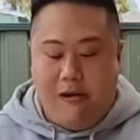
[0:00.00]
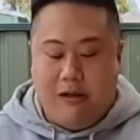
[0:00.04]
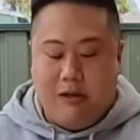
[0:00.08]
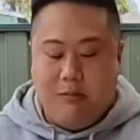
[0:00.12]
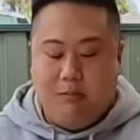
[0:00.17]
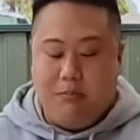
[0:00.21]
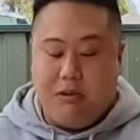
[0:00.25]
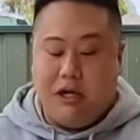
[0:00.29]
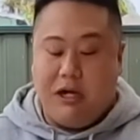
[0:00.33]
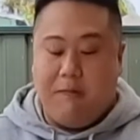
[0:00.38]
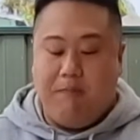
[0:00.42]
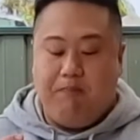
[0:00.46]

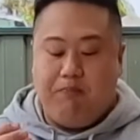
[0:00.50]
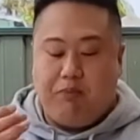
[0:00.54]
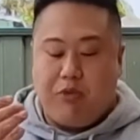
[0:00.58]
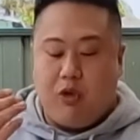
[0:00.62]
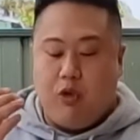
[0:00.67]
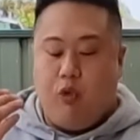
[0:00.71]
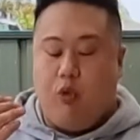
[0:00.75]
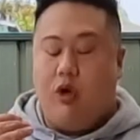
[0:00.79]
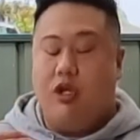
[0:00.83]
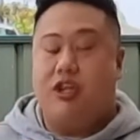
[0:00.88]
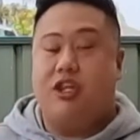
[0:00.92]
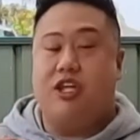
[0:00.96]
but
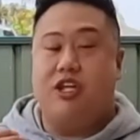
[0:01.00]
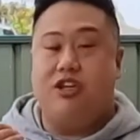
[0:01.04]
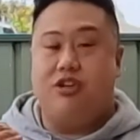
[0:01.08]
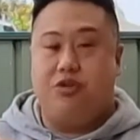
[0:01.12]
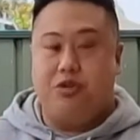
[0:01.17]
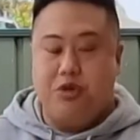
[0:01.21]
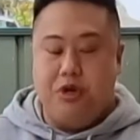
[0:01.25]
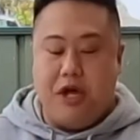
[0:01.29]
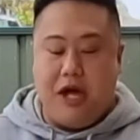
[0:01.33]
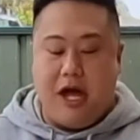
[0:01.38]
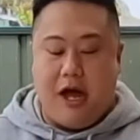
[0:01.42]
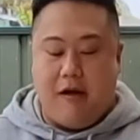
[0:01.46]
what they
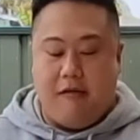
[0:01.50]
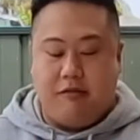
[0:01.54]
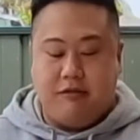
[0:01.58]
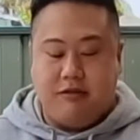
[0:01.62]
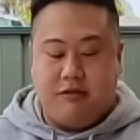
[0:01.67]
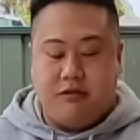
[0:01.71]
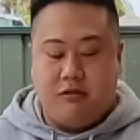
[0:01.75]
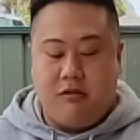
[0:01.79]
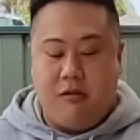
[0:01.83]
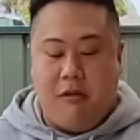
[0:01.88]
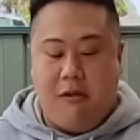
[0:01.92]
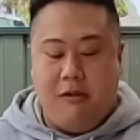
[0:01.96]
do have,
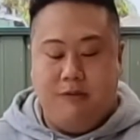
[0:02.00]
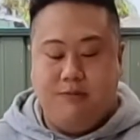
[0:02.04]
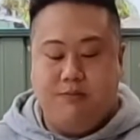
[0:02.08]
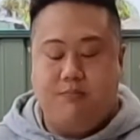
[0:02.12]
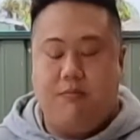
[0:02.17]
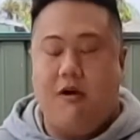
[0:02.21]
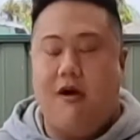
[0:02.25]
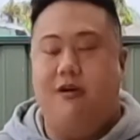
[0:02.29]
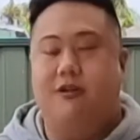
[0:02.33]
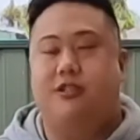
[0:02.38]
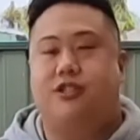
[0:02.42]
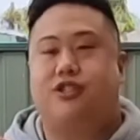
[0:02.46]

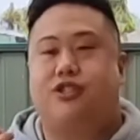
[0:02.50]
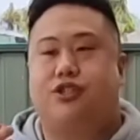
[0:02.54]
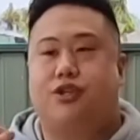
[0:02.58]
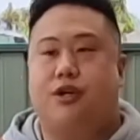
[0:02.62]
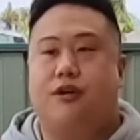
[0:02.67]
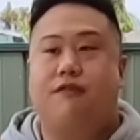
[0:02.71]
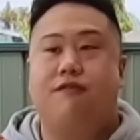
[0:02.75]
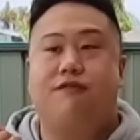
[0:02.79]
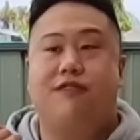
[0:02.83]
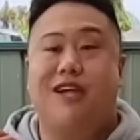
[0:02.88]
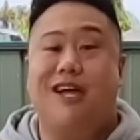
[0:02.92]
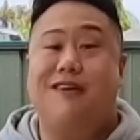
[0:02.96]
there's strong
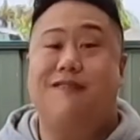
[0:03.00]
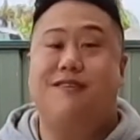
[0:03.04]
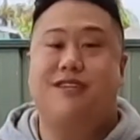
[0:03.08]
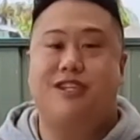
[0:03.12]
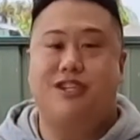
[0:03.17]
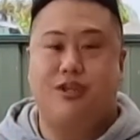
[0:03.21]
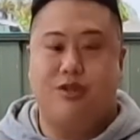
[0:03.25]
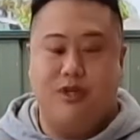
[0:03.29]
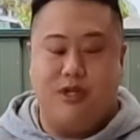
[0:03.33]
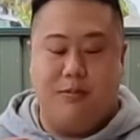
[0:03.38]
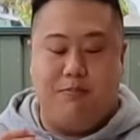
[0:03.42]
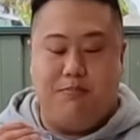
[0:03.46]
flavors
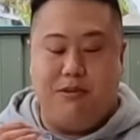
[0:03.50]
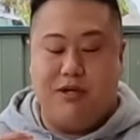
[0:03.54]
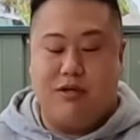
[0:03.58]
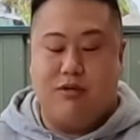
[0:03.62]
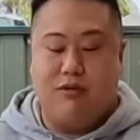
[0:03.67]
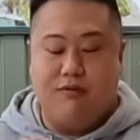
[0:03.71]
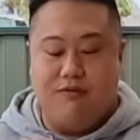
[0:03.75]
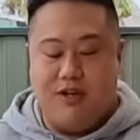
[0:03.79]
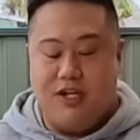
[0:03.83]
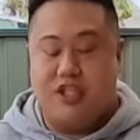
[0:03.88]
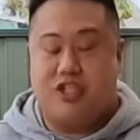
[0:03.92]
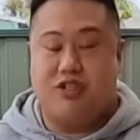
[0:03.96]
through the pickled
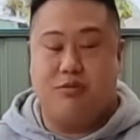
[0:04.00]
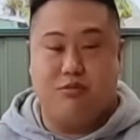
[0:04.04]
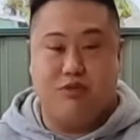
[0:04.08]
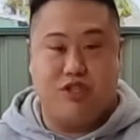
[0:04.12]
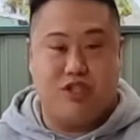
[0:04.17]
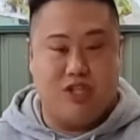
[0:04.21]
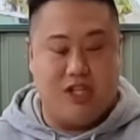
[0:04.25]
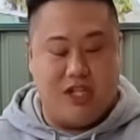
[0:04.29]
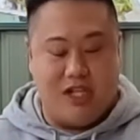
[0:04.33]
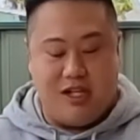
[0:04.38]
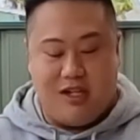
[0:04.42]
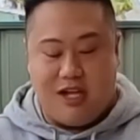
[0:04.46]
vegetables. So
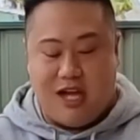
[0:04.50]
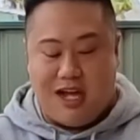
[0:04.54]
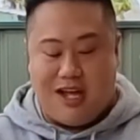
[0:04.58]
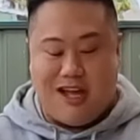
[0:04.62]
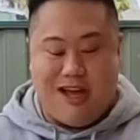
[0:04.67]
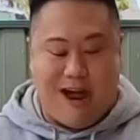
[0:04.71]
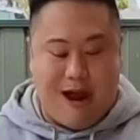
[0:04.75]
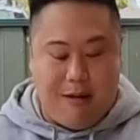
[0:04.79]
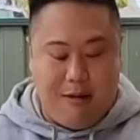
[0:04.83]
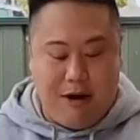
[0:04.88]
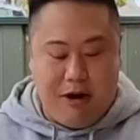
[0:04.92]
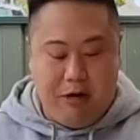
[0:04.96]
there's that
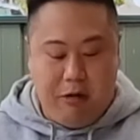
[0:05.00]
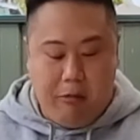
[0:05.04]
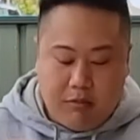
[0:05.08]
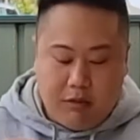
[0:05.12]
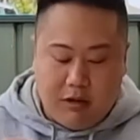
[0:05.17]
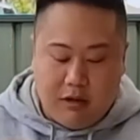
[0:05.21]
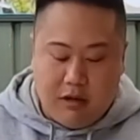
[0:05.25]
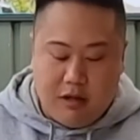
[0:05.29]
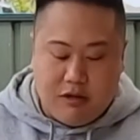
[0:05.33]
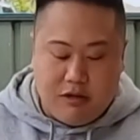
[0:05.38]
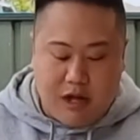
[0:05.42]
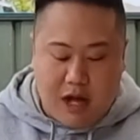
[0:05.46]
carrot,
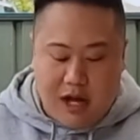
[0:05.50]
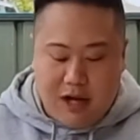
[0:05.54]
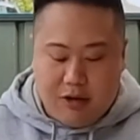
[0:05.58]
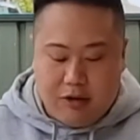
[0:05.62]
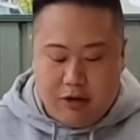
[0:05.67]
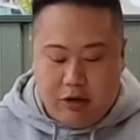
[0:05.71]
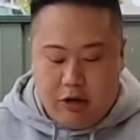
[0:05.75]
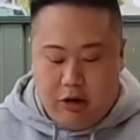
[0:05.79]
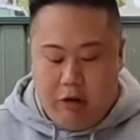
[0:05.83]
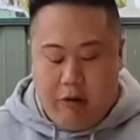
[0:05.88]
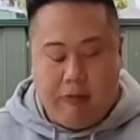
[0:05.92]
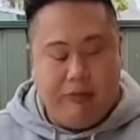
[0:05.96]
the
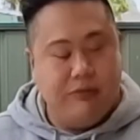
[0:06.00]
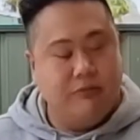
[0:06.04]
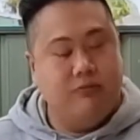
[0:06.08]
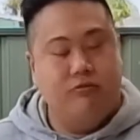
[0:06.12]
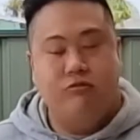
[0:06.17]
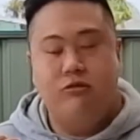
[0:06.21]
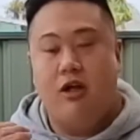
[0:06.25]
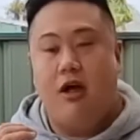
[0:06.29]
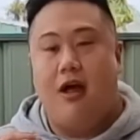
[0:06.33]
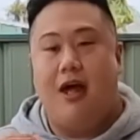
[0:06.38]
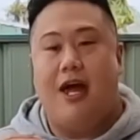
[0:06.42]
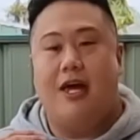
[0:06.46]
daikon
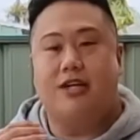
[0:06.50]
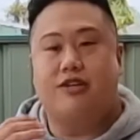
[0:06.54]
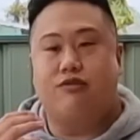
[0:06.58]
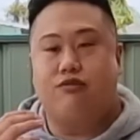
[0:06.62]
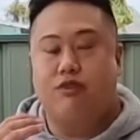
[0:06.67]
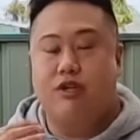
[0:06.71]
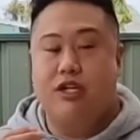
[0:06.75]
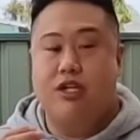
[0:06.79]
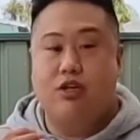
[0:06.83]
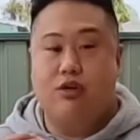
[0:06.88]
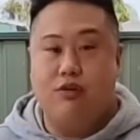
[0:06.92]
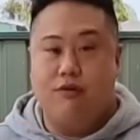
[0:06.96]
has
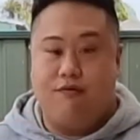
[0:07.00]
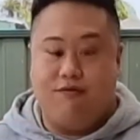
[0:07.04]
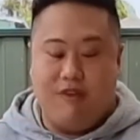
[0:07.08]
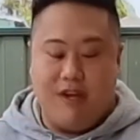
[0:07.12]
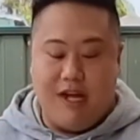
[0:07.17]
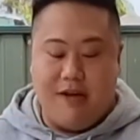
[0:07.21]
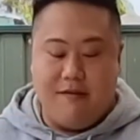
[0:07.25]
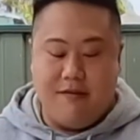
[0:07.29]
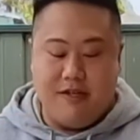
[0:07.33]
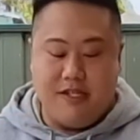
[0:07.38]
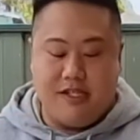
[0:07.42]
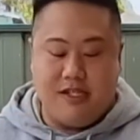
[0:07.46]
really good
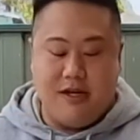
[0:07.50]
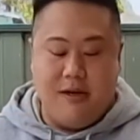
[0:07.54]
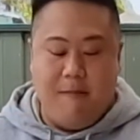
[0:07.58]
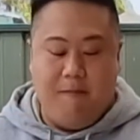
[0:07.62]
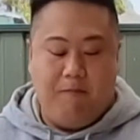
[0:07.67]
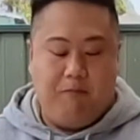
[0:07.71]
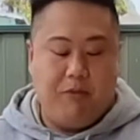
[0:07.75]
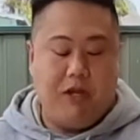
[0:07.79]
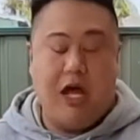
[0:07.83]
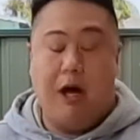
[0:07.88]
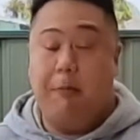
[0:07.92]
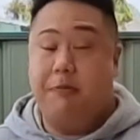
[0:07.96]
flavors,
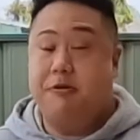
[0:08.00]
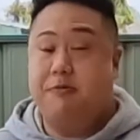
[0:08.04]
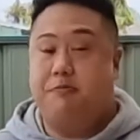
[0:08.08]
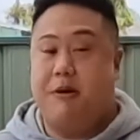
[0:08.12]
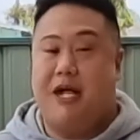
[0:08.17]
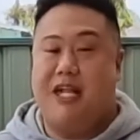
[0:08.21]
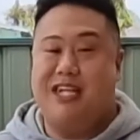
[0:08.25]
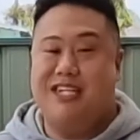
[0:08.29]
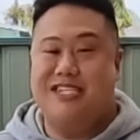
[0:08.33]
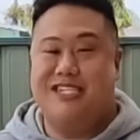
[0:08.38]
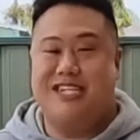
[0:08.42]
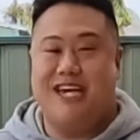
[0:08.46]
helps
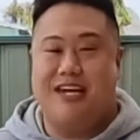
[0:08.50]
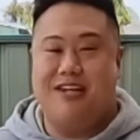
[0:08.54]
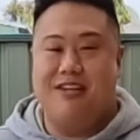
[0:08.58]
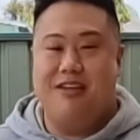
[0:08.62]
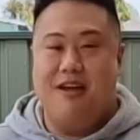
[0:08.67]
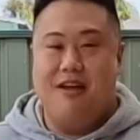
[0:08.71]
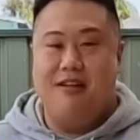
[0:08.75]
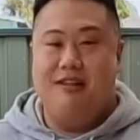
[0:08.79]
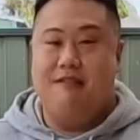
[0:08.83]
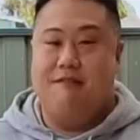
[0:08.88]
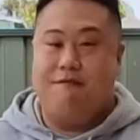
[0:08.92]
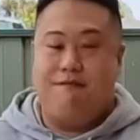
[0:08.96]
balance out
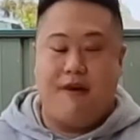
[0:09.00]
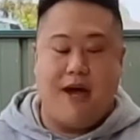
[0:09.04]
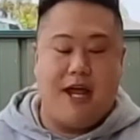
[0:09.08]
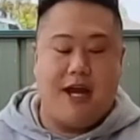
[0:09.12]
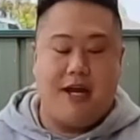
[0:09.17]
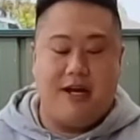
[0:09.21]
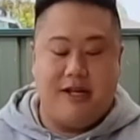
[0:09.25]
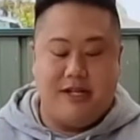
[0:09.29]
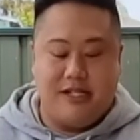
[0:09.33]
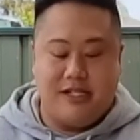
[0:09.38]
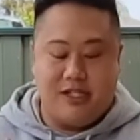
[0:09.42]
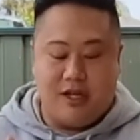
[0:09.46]
the
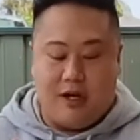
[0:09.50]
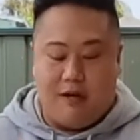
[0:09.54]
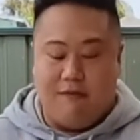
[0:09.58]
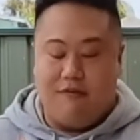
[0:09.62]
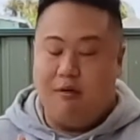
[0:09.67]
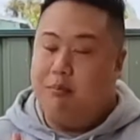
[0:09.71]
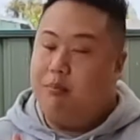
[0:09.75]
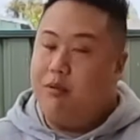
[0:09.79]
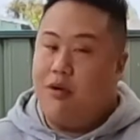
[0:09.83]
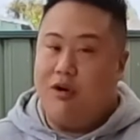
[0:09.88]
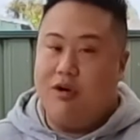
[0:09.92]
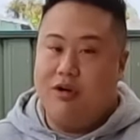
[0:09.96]
fattiness of the
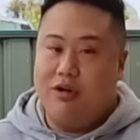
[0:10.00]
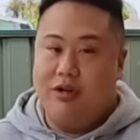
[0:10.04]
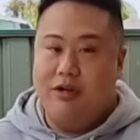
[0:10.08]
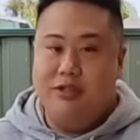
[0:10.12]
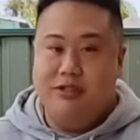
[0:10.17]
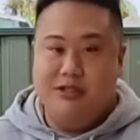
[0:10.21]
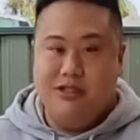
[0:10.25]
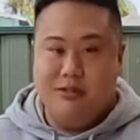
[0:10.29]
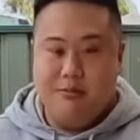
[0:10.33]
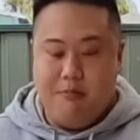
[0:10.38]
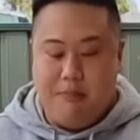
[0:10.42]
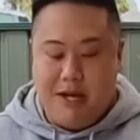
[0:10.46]
pork
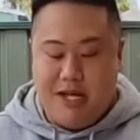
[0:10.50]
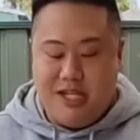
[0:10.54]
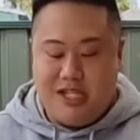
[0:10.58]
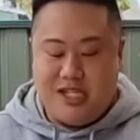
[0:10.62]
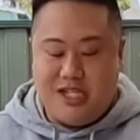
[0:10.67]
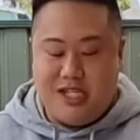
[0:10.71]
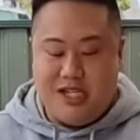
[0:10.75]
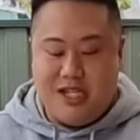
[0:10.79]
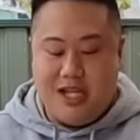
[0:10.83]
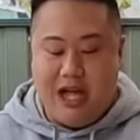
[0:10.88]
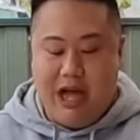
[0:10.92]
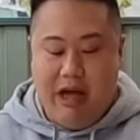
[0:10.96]
meats in
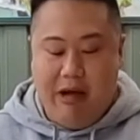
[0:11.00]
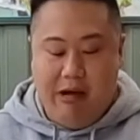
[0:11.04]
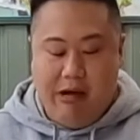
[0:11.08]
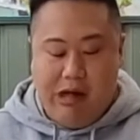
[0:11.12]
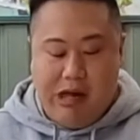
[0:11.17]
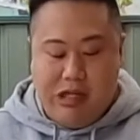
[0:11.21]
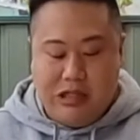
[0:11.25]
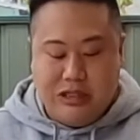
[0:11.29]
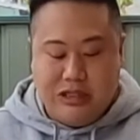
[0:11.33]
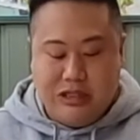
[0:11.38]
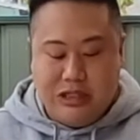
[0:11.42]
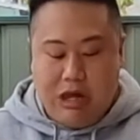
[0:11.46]
there.
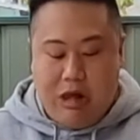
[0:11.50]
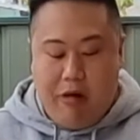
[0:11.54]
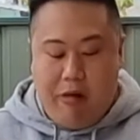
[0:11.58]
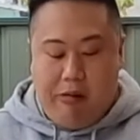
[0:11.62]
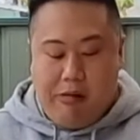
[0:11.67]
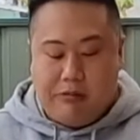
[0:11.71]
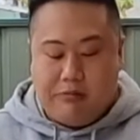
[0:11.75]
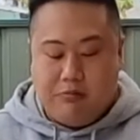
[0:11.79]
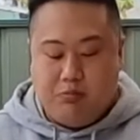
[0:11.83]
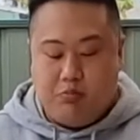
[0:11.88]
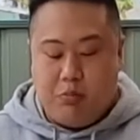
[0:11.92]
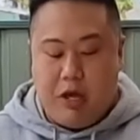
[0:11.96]

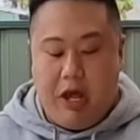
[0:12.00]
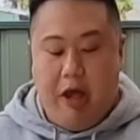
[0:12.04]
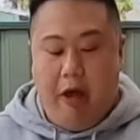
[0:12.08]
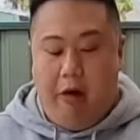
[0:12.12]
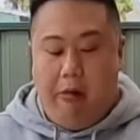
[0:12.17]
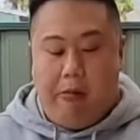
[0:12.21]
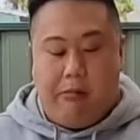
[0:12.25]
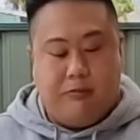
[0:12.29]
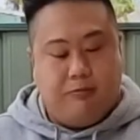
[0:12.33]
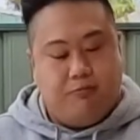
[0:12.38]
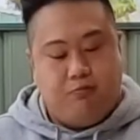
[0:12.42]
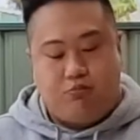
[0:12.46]
But yeah,
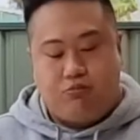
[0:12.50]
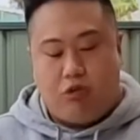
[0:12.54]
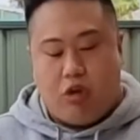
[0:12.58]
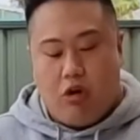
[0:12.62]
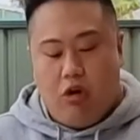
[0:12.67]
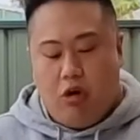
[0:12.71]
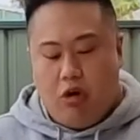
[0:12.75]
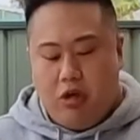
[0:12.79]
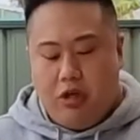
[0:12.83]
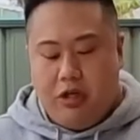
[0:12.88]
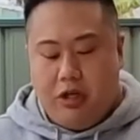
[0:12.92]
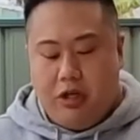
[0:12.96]
all in